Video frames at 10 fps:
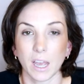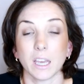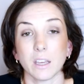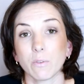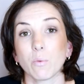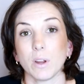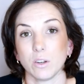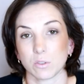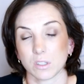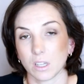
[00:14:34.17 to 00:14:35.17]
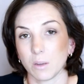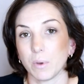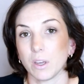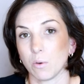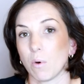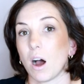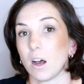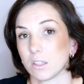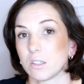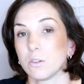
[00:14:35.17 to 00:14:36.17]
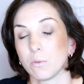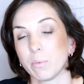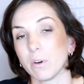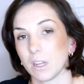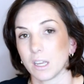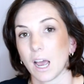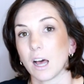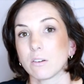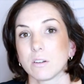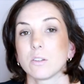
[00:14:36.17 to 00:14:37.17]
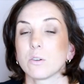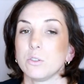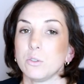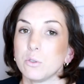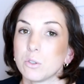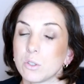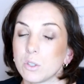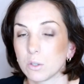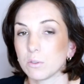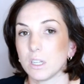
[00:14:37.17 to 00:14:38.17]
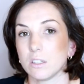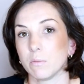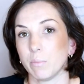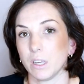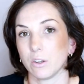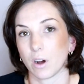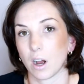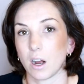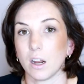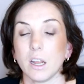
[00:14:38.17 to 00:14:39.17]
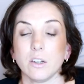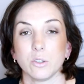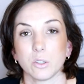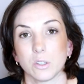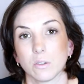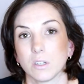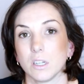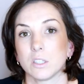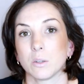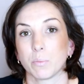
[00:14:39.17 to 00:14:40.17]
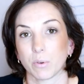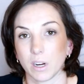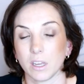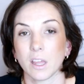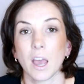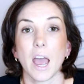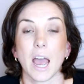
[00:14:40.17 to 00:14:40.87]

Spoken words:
Even when you're sleeping, you are still burning calories because you still need to beat your heart and you still need to breathe,